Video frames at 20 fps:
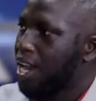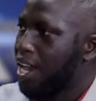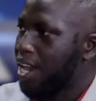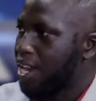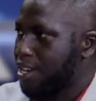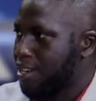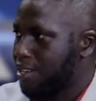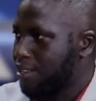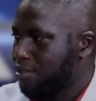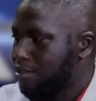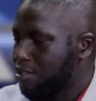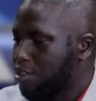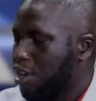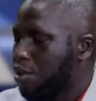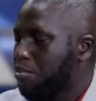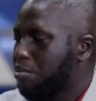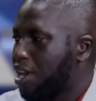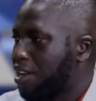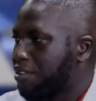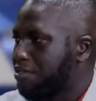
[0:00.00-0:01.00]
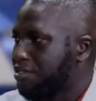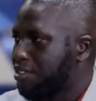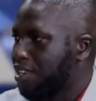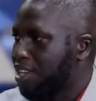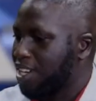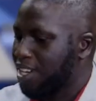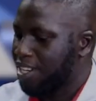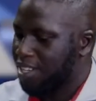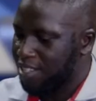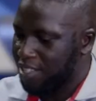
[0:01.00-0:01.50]
and come
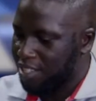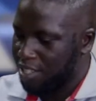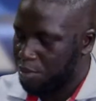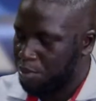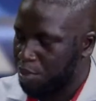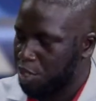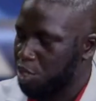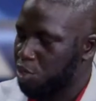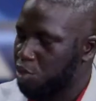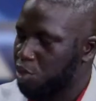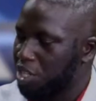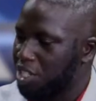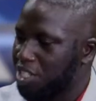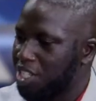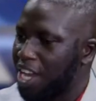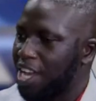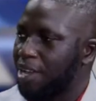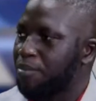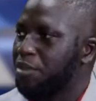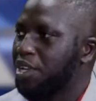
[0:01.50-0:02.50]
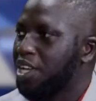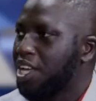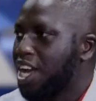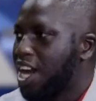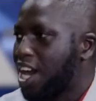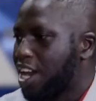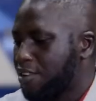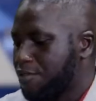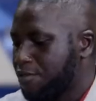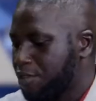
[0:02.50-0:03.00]
after this particular time. Okay.
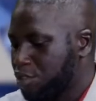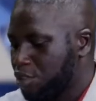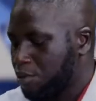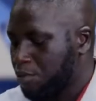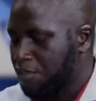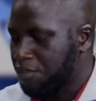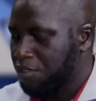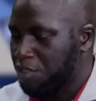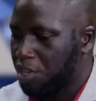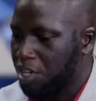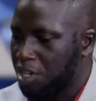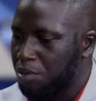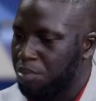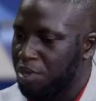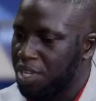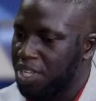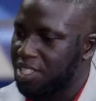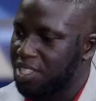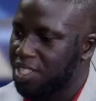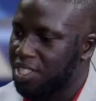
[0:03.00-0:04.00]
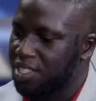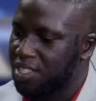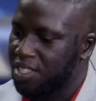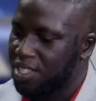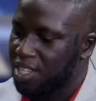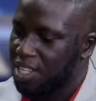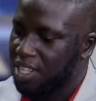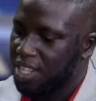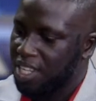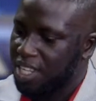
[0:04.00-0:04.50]
And for some of the other
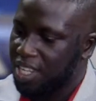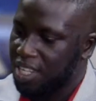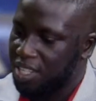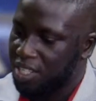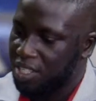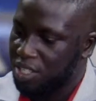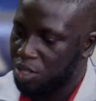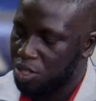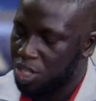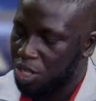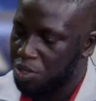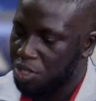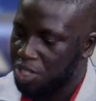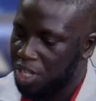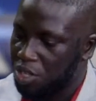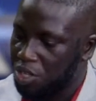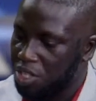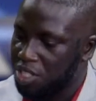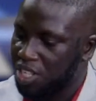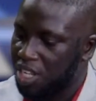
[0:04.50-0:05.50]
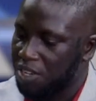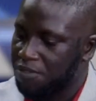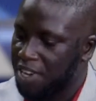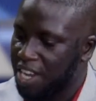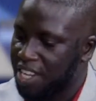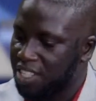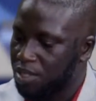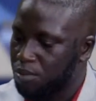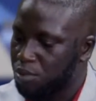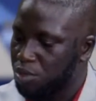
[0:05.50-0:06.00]
places, so they will tell you it's
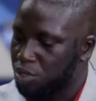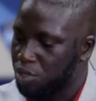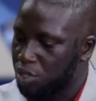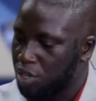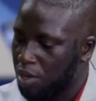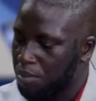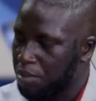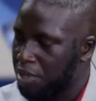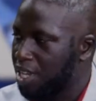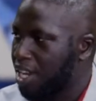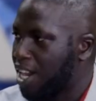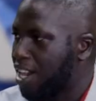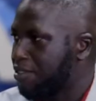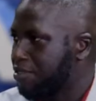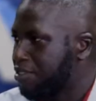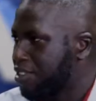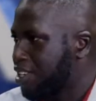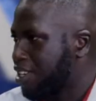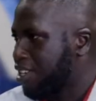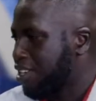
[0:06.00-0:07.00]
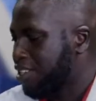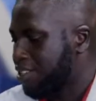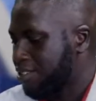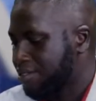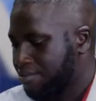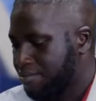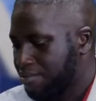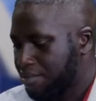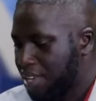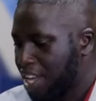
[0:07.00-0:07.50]
advisable to come here after
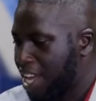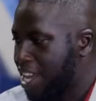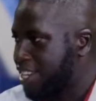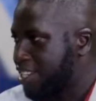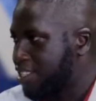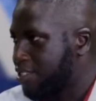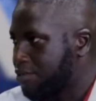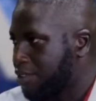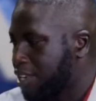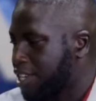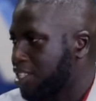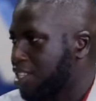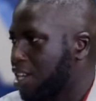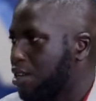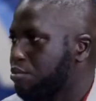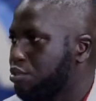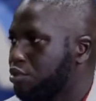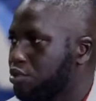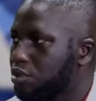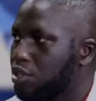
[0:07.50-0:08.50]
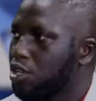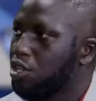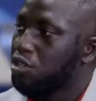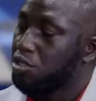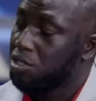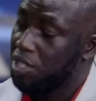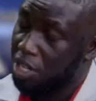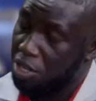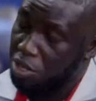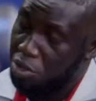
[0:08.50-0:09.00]
8, for example.
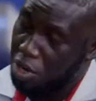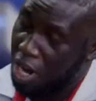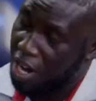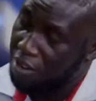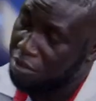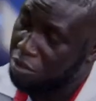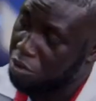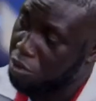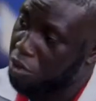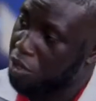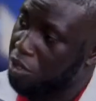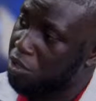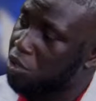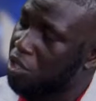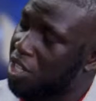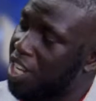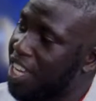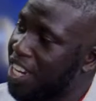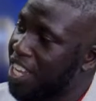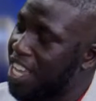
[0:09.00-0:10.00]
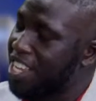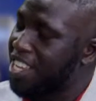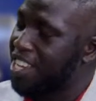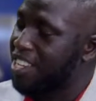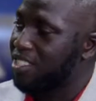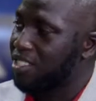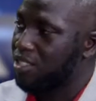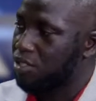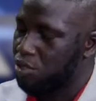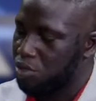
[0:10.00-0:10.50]
Then you have to go. So there are rare
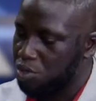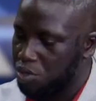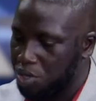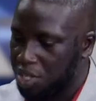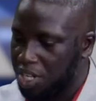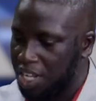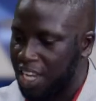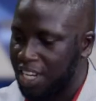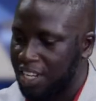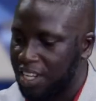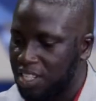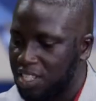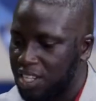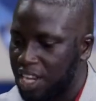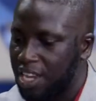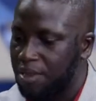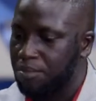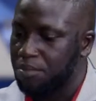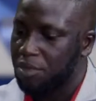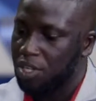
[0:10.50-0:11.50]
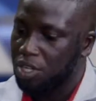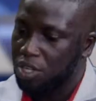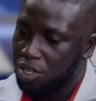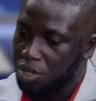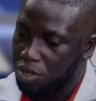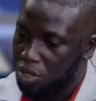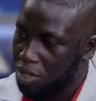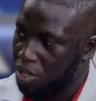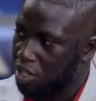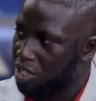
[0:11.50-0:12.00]
cases. You go there at that time,
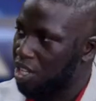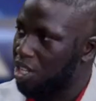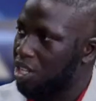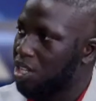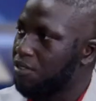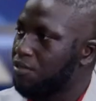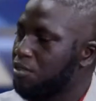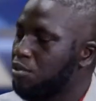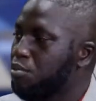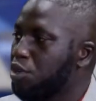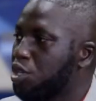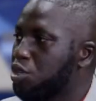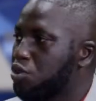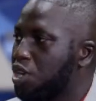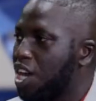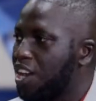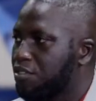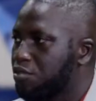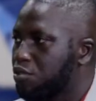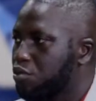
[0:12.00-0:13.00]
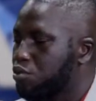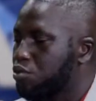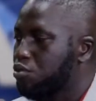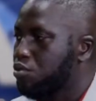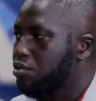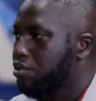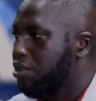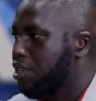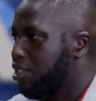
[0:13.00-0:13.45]
conduct the interview, but you'll have to